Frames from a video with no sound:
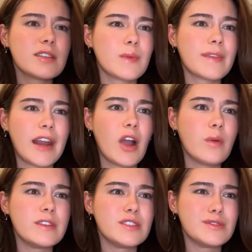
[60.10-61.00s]
that I
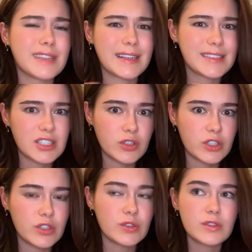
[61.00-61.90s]
always use and I still
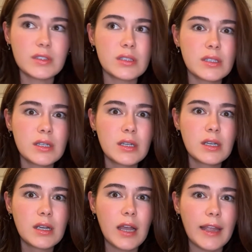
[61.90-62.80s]
use.
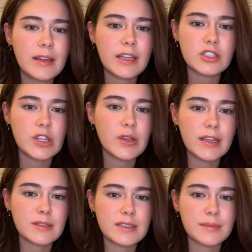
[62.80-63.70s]
I can like show you guys
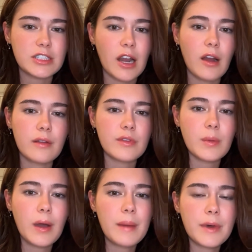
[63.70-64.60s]
what's in my shower if you
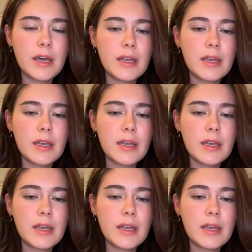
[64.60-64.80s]
want, but